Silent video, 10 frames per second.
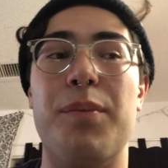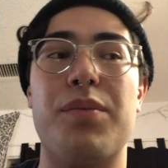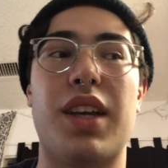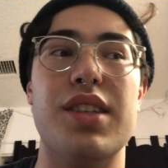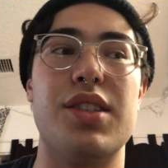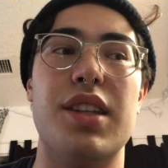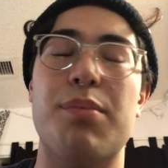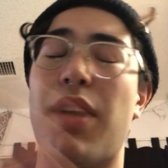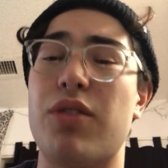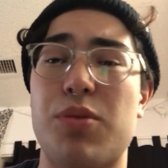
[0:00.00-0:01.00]
because the
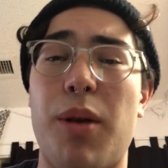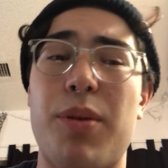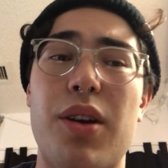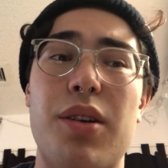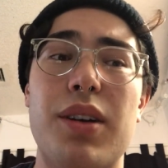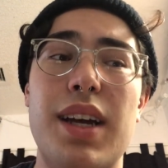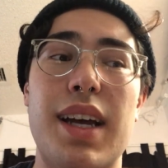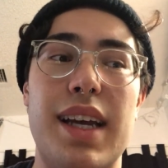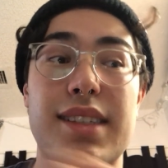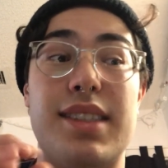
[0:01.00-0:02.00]
Breville Smart Pro
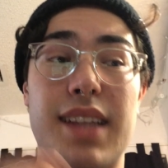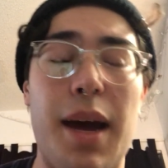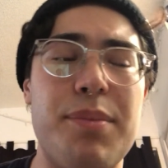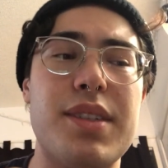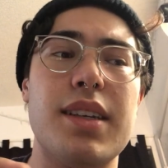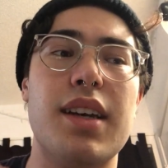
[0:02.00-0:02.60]
is stepped.